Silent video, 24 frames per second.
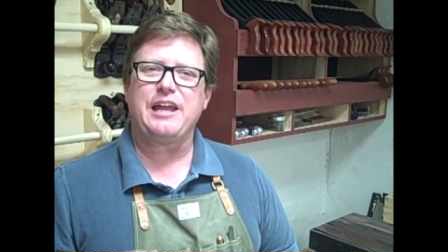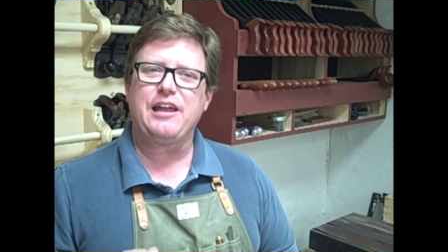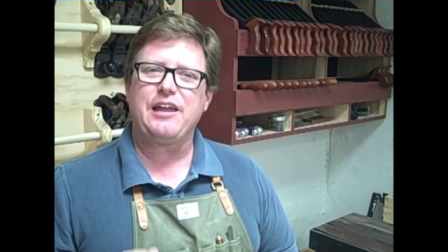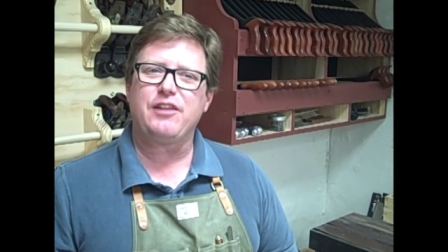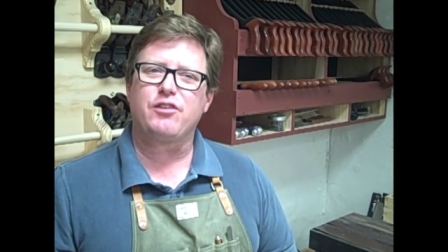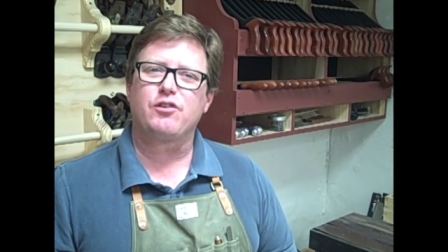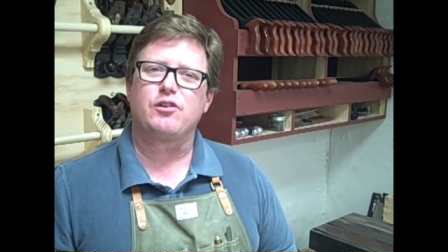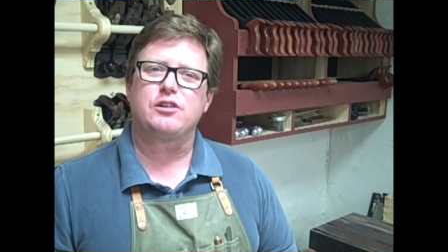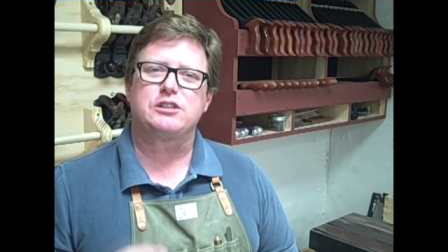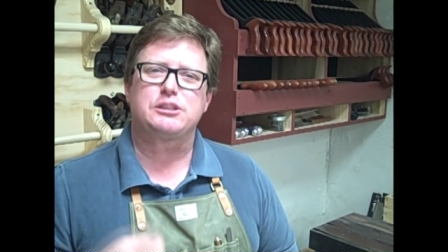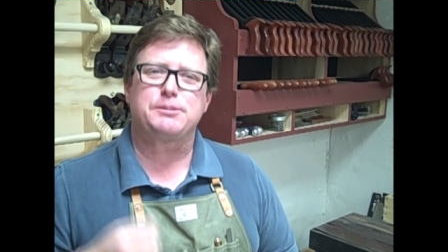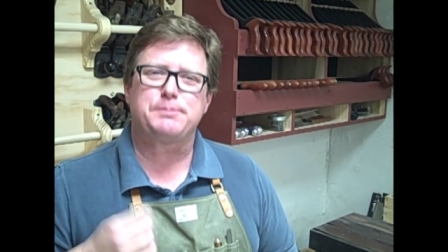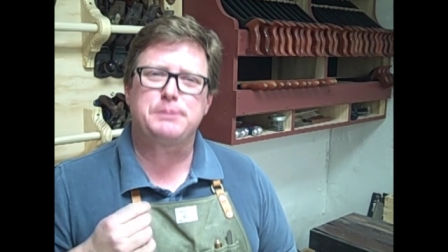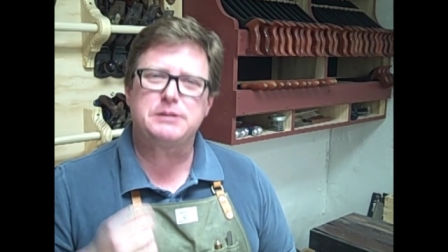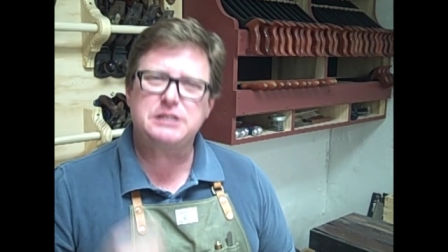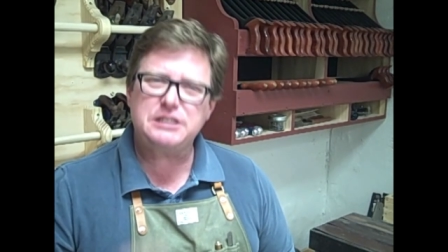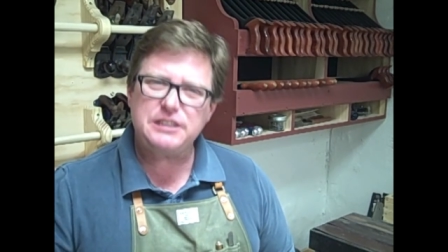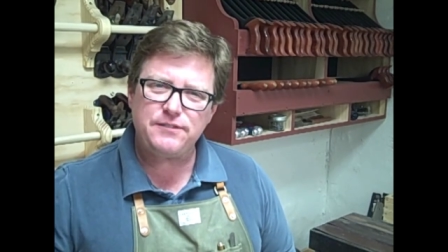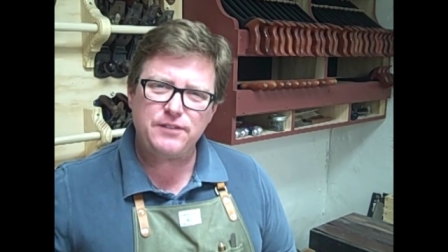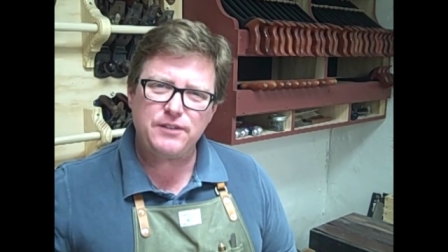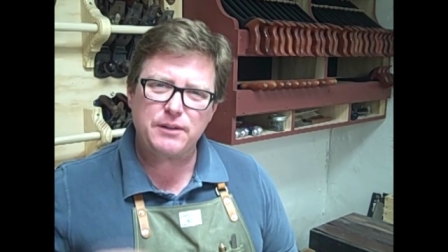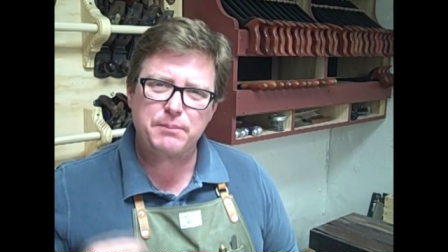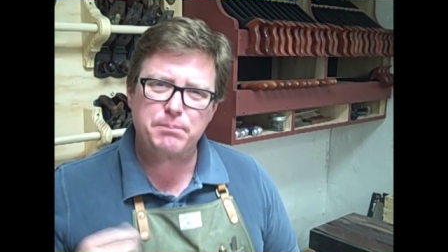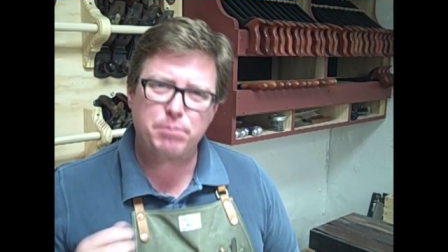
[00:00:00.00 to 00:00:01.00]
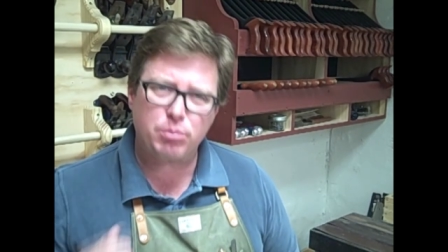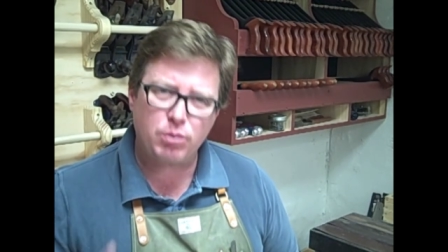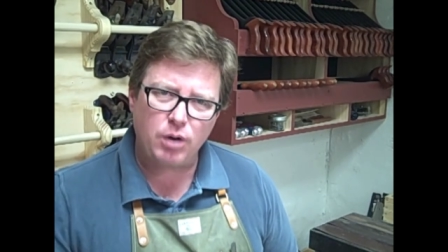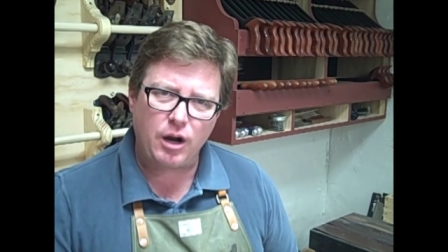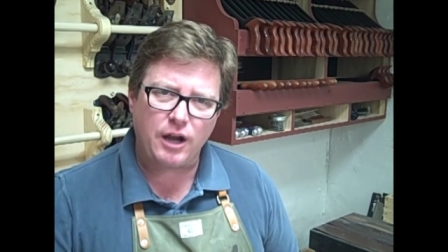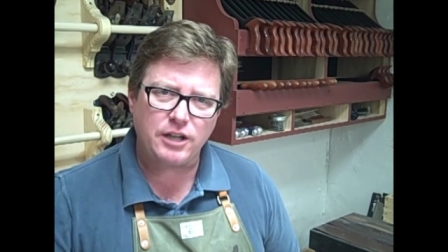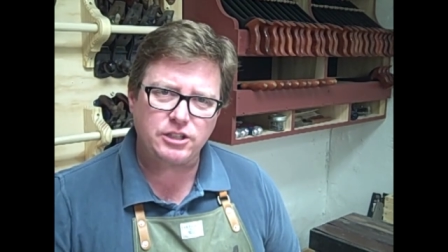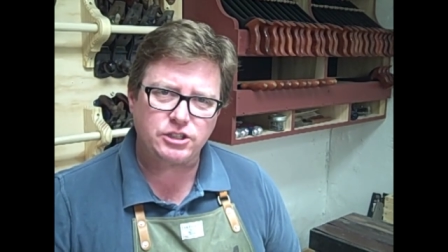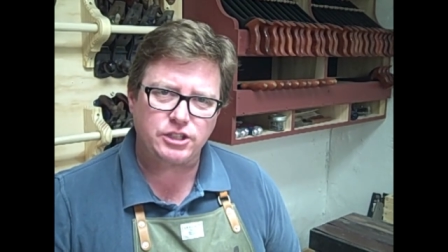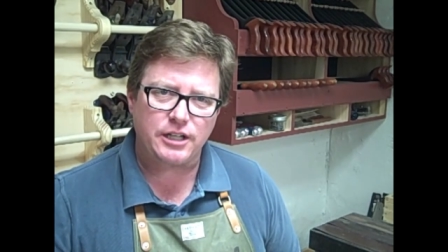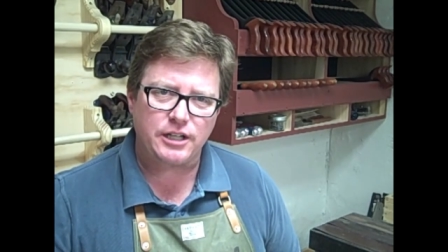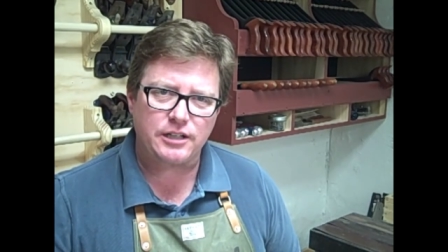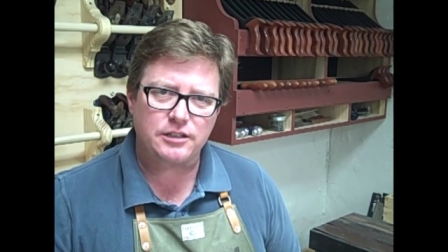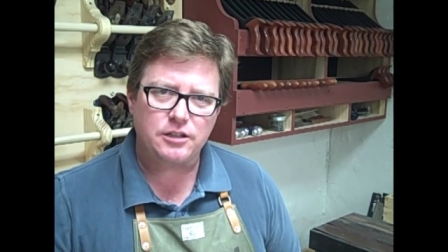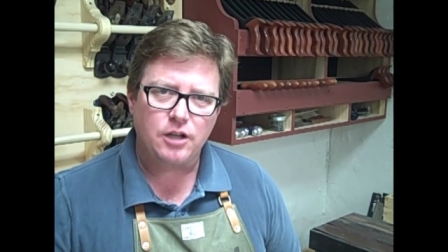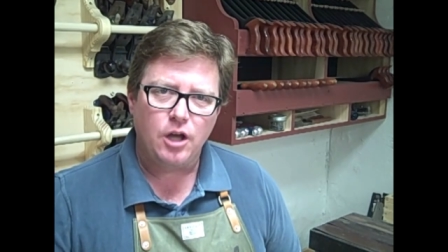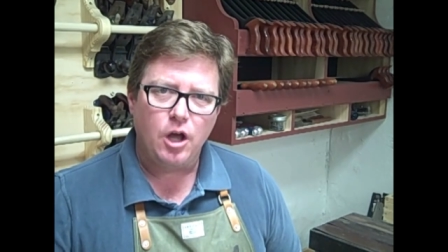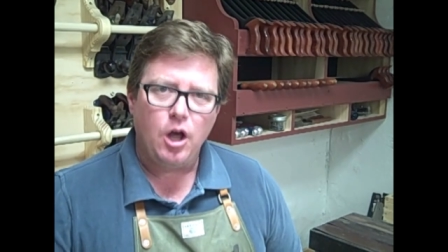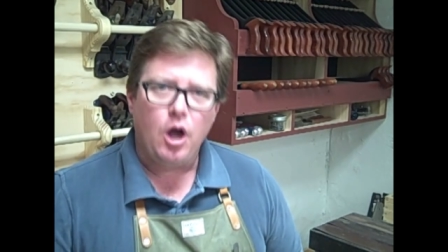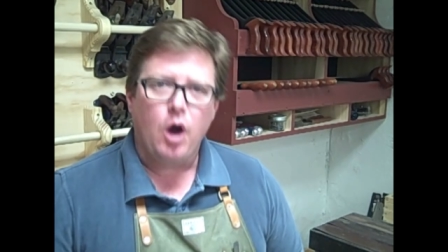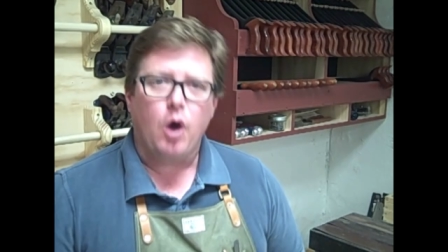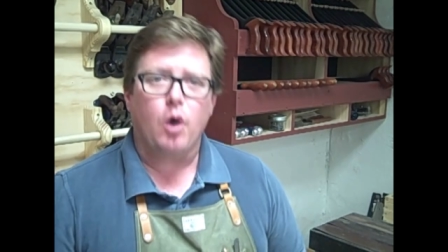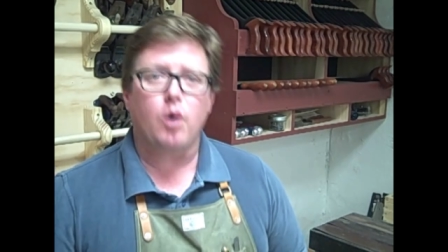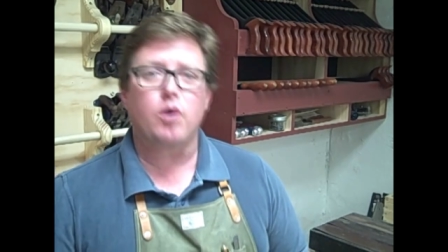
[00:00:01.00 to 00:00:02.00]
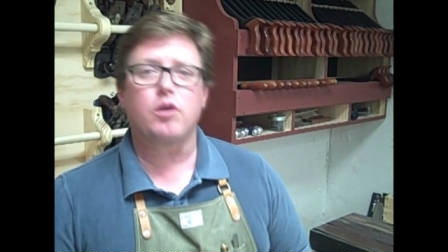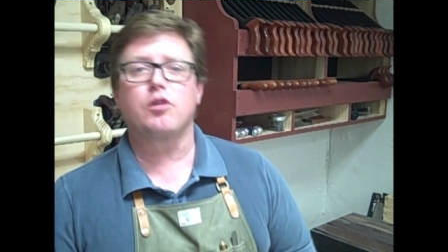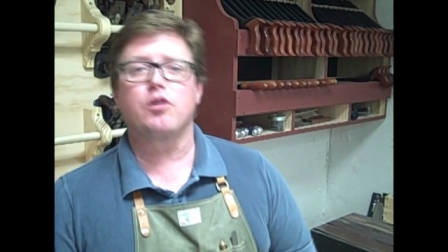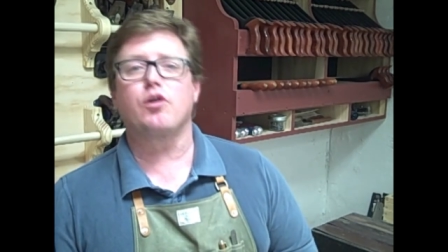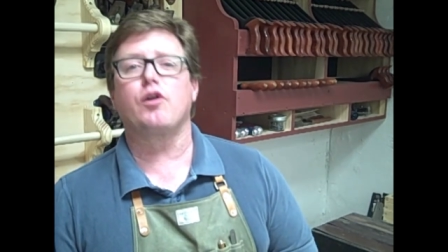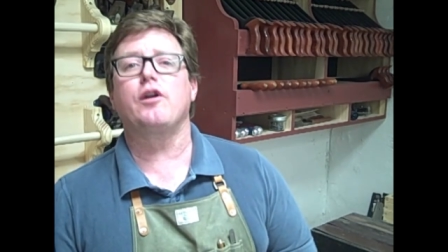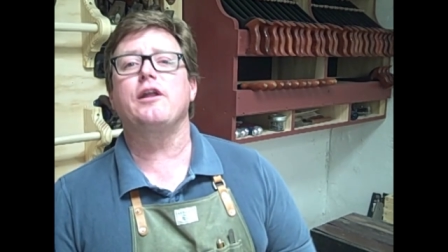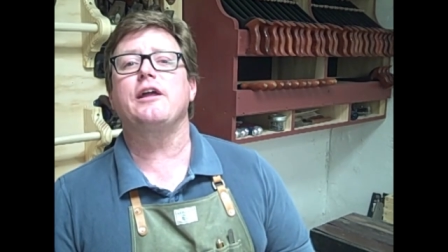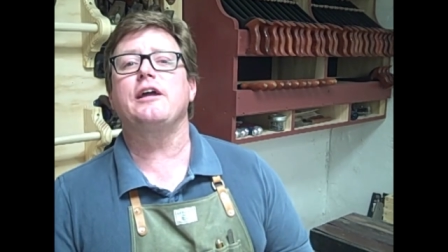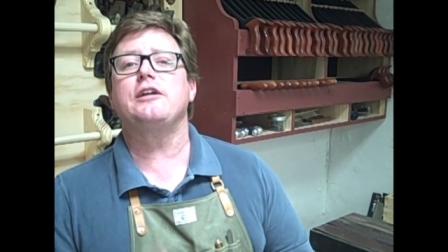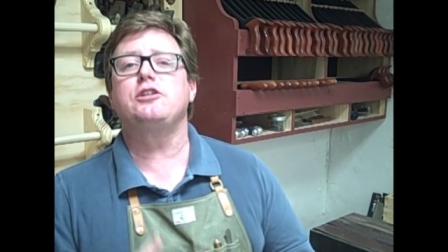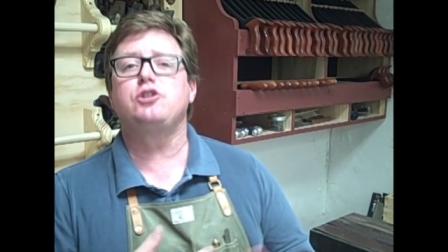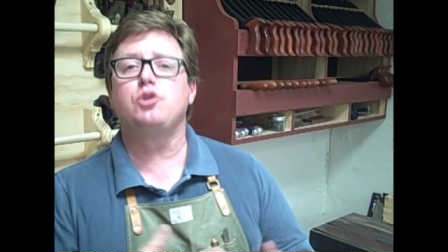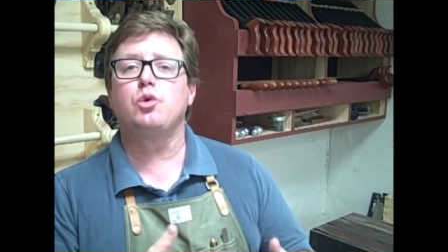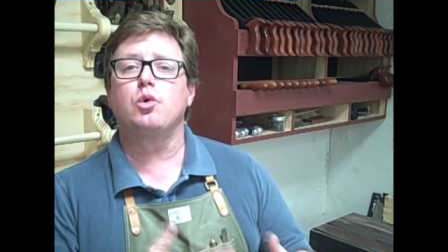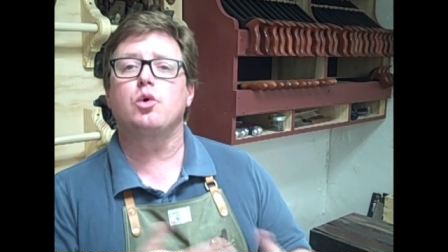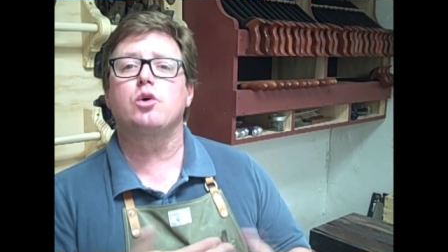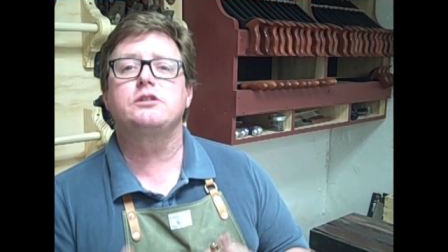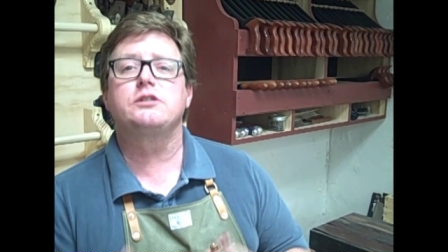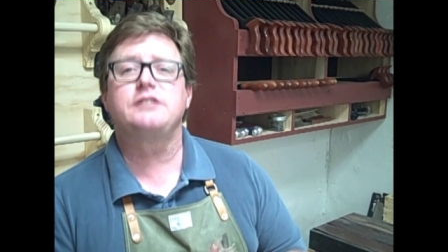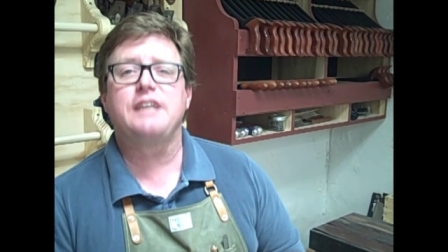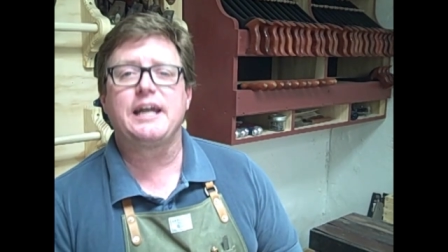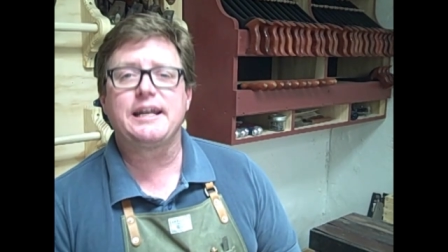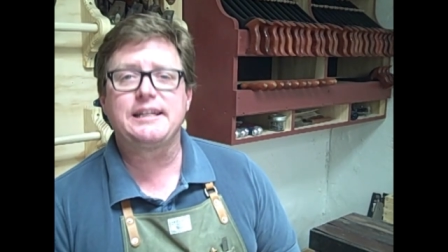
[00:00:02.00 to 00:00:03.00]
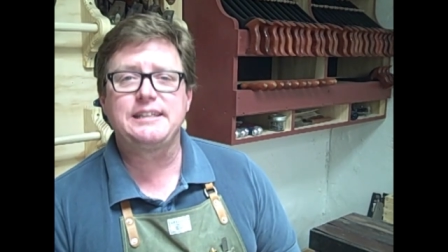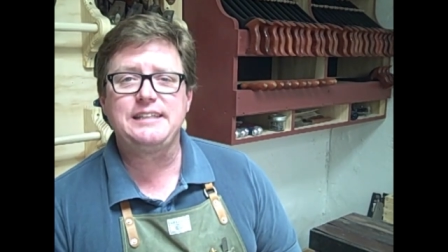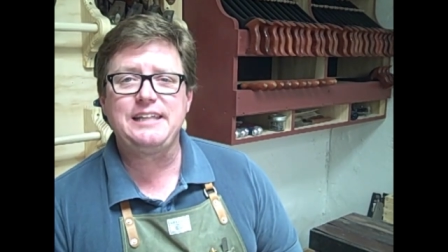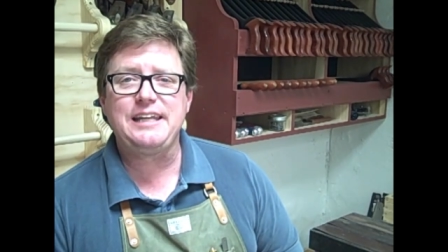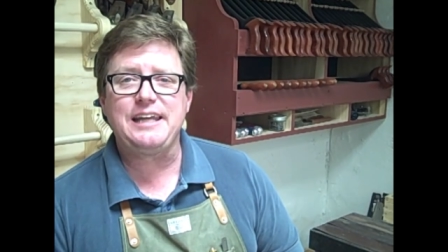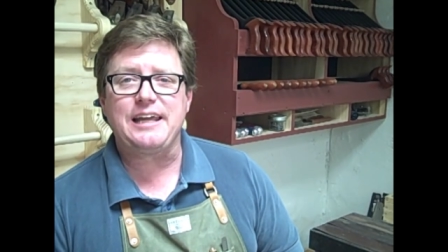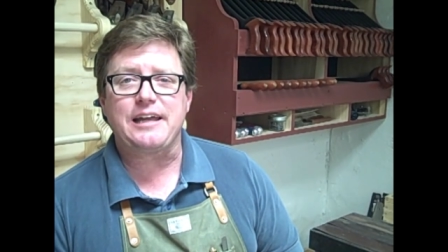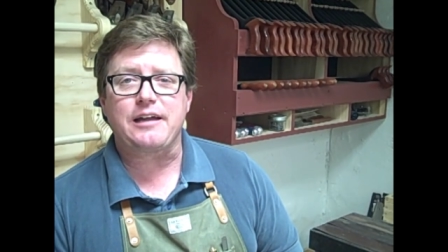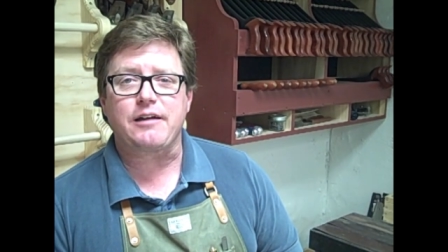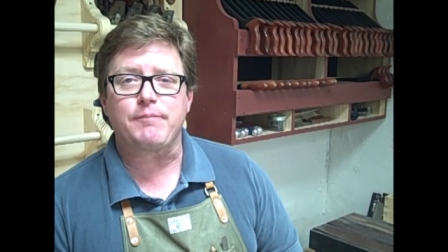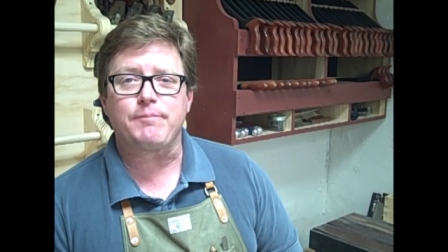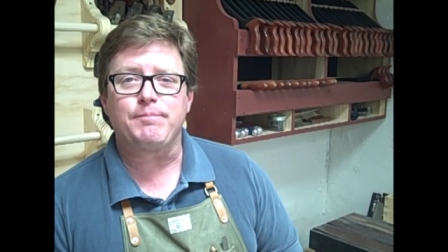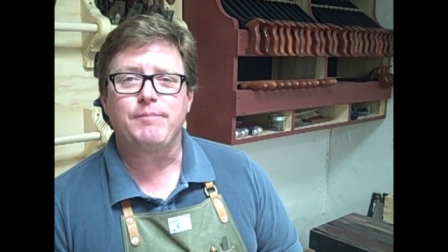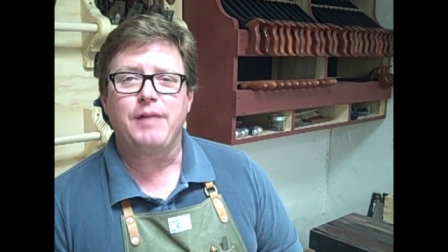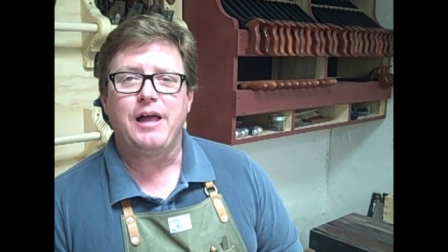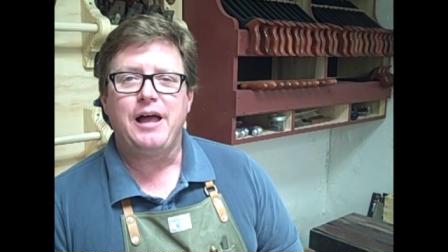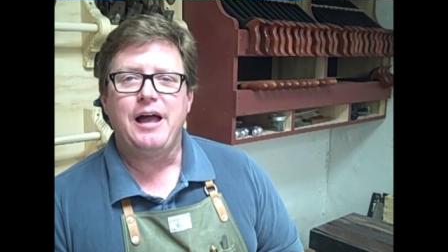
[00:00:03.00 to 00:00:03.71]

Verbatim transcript: either a specific project or learning a tool technique.